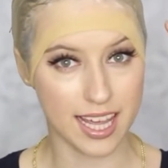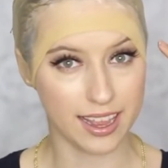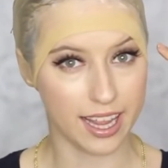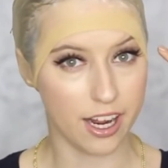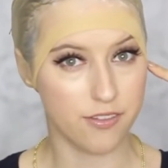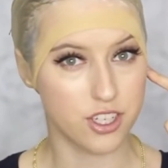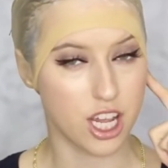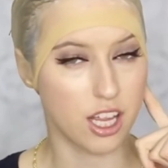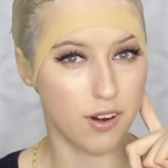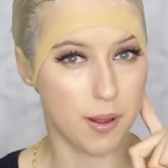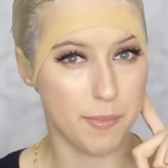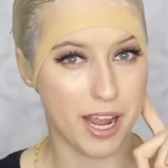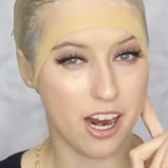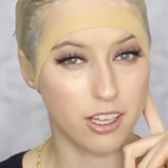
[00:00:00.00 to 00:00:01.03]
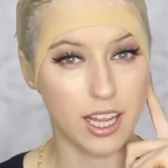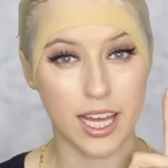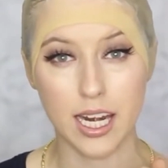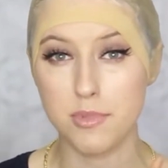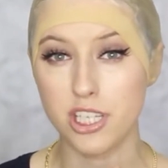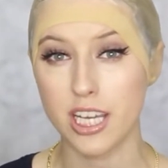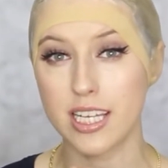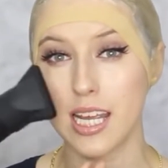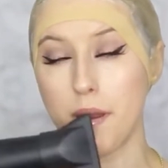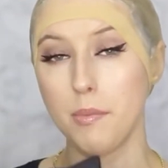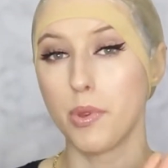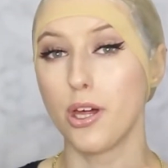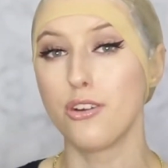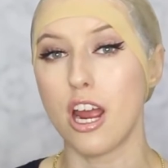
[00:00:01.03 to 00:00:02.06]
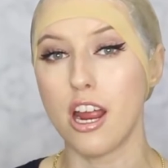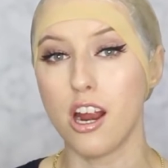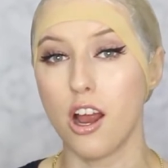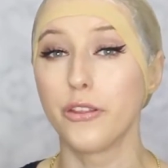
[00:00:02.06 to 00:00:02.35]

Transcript: thin layer of gel around my hairline, I'm just going to take my blow dryer